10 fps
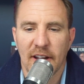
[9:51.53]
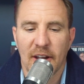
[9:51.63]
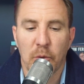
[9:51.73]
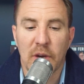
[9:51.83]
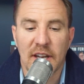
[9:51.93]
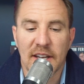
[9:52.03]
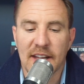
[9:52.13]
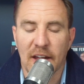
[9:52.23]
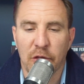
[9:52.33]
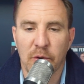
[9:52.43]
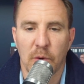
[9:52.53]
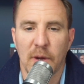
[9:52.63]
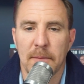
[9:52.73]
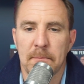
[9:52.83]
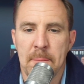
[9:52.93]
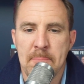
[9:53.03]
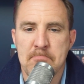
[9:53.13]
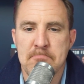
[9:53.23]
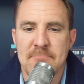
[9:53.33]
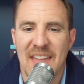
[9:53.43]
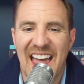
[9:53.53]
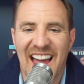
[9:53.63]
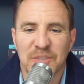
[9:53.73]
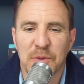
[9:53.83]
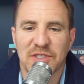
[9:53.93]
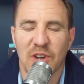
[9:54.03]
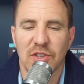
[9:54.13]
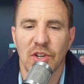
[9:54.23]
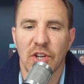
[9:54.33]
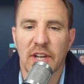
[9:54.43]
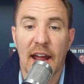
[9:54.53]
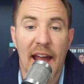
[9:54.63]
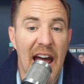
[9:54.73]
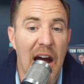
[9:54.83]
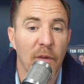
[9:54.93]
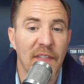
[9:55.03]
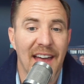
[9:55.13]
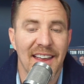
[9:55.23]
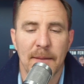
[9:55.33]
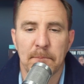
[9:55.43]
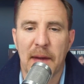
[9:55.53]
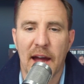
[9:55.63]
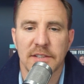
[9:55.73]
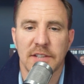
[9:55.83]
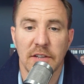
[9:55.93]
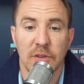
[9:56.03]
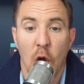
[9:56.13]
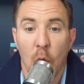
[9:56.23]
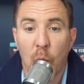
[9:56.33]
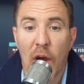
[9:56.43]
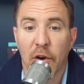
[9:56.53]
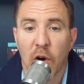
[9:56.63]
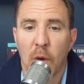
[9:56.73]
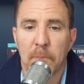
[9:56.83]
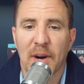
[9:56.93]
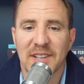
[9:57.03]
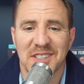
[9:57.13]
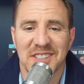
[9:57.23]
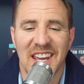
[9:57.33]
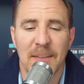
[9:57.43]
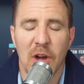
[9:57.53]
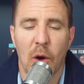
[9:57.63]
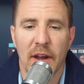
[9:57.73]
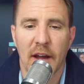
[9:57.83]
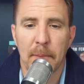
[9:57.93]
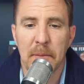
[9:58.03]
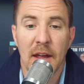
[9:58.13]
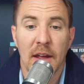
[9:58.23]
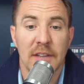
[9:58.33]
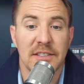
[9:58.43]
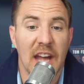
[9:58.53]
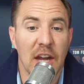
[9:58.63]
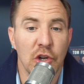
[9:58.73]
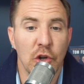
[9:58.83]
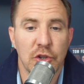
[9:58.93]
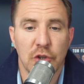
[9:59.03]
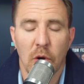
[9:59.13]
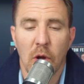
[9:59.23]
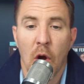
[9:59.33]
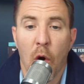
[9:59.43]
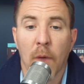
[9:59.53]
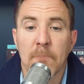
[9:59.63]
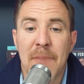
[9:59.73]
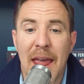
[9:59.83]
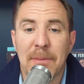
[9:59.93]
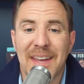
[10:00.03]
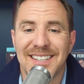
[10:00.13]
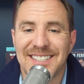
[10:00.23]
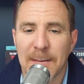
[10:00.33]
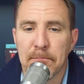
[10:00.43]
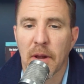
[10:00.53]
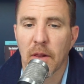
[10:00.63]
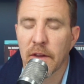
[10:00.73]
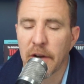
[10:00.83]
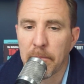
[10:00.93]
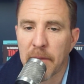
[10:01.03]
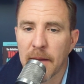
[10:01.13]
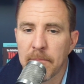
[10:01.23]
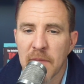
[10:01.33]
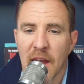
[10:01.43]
We need to get through it. As we start to look at how that impacts us, whether home prices keep going up, stay neutral, or maybe dip a little bit.